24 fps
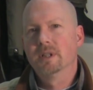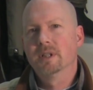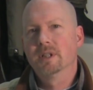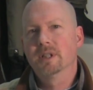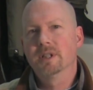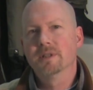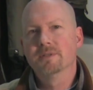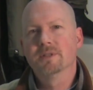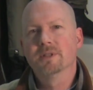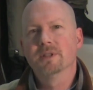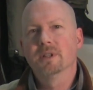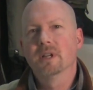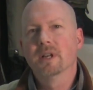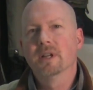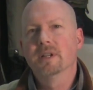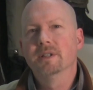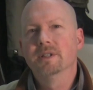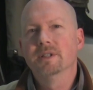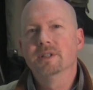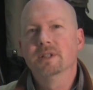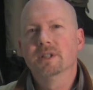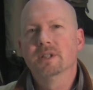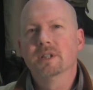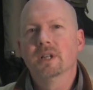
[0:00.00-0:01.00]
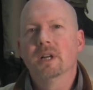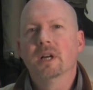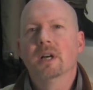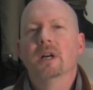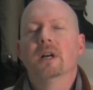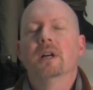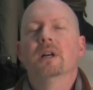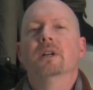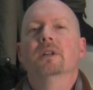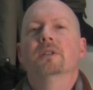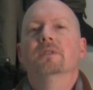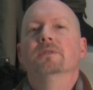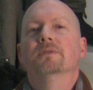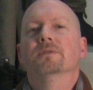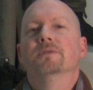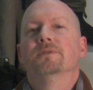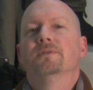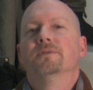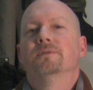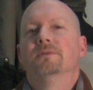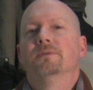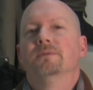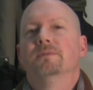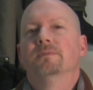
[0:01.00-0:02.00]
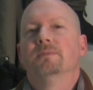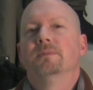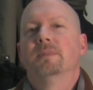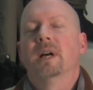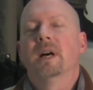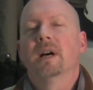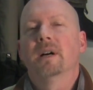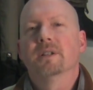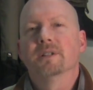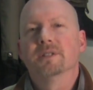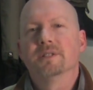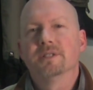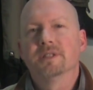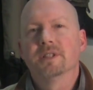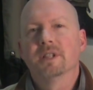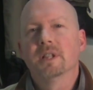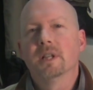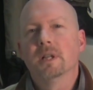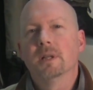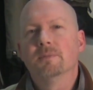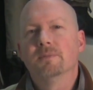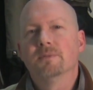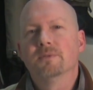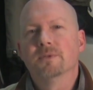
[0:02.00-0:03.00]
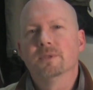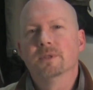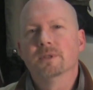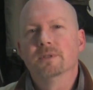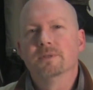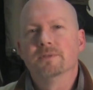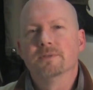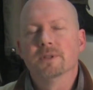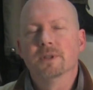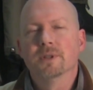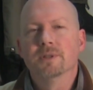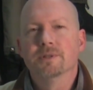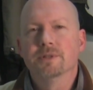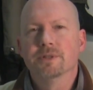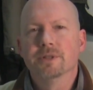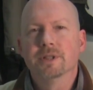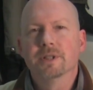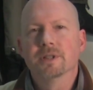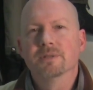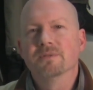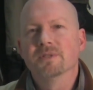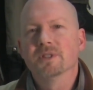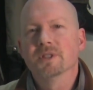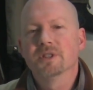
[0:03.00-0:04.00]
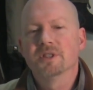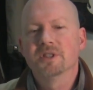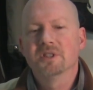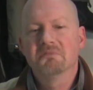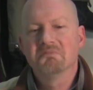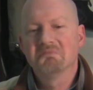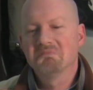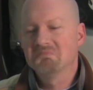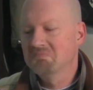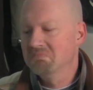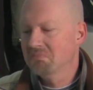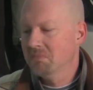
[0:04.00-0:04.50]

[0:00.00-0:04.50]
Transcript: Gives you an idea of how to set up for float and jig fishing,